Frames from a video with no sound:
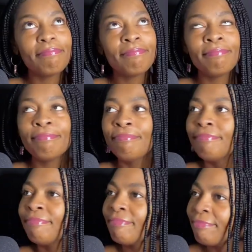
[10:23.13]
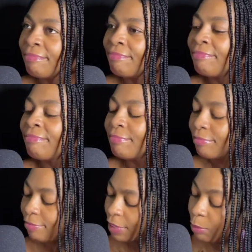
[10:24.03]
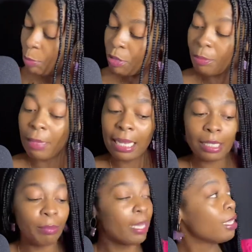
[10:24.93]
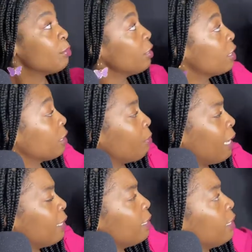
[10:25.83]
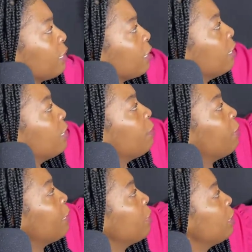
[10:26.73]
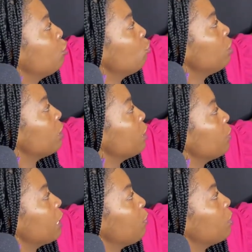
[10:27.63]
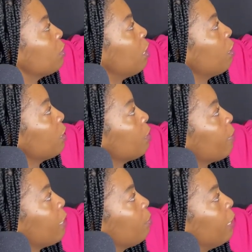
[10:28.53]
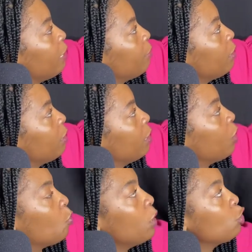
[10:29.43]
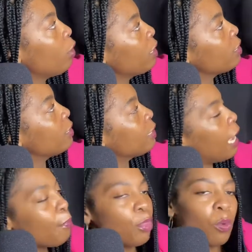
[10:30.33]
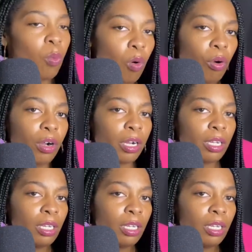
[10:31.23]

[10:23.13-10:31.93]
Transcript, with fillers: Mm, mm, mm. Let me put Molly back up here because Molly, baby, did you just hear what they was talking about, baby? We trying to stop the war.